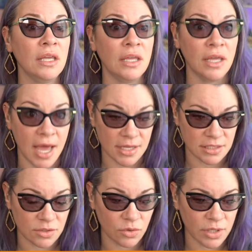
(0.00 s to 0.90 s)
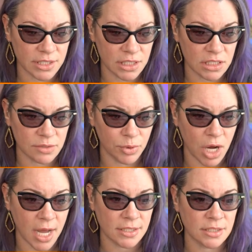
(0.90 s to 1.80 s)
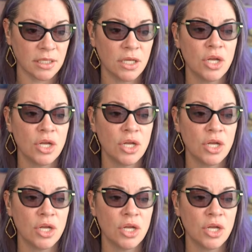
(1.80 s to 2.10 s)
Yes. Or is it a surprise?